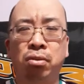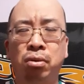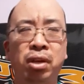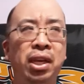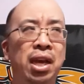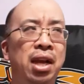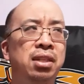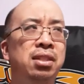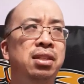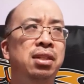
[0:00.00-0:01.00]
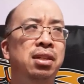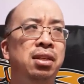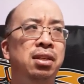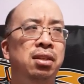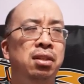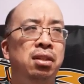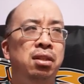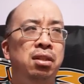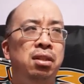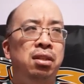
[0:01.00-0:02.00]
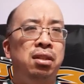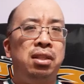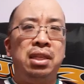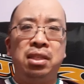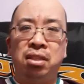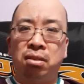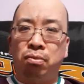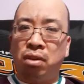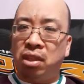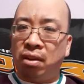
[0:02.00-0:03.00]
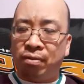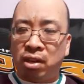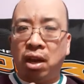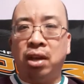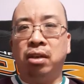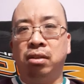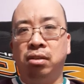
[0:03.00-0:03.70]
looking at these, what they've done,